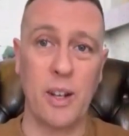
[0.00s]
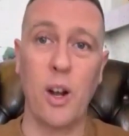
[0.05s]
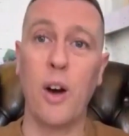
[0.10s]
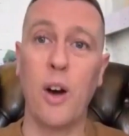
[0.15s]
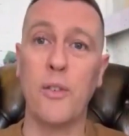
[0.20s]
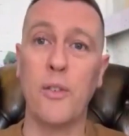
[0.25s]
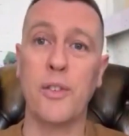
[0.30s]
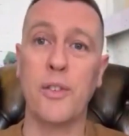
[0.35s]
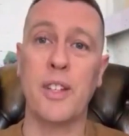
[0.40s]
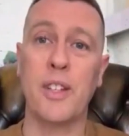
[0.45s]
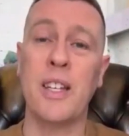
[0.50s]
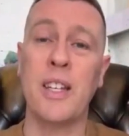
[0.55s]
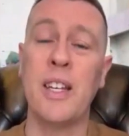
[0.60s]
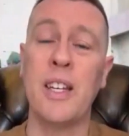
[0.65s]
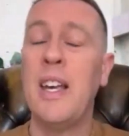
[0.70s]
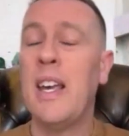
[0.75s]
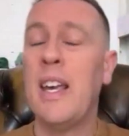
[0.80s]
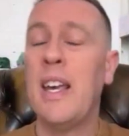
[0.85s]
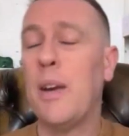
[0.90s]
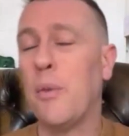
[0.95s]
And
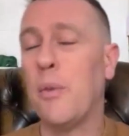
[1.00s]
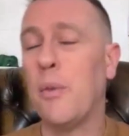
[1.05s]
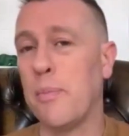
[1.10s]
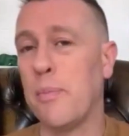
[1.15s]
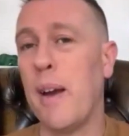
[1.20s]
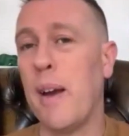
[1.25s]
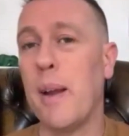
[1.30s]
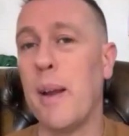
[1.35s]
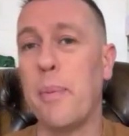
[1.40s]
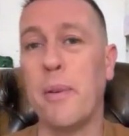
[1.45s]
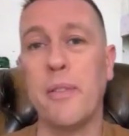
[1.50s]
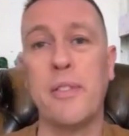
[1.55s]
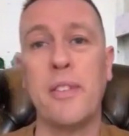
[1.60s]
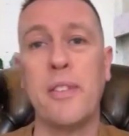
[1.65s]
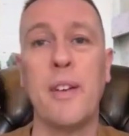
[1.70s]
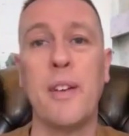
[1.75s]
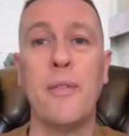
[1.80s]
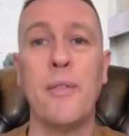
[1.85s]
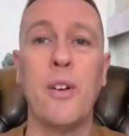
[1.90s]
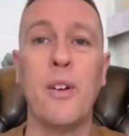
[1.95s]
obviously, it was made up of
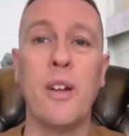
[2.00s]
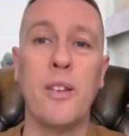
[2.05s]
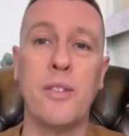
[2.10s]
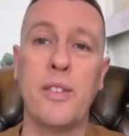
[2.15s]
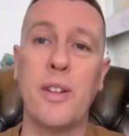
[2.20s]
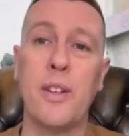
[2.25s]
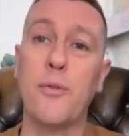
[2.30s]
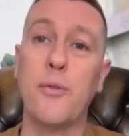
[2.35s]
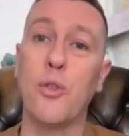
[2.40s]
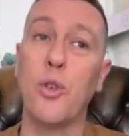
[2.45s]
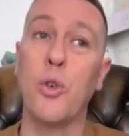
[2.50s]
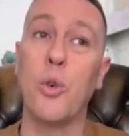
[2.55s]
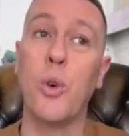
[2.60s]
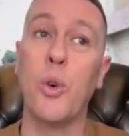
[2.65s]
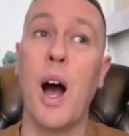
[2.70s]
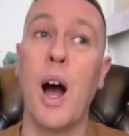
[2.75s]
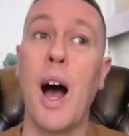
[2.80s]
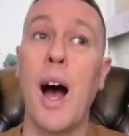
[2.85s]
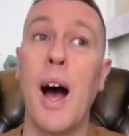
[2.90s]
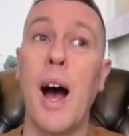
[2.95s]

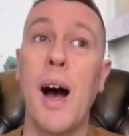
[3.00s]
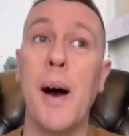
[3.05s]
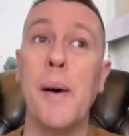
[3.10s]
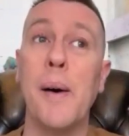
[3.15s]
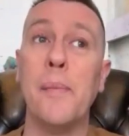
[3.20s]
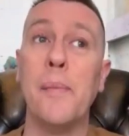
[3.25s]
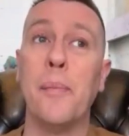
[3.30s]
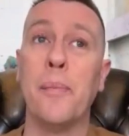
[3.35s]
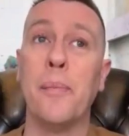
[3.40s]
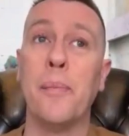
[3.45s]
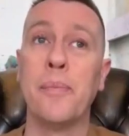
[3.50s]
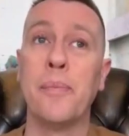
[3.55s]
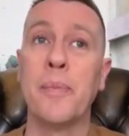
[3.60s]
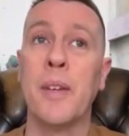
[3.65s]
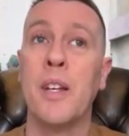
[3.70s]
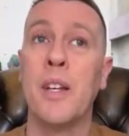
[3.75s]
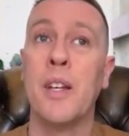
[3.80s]
several kind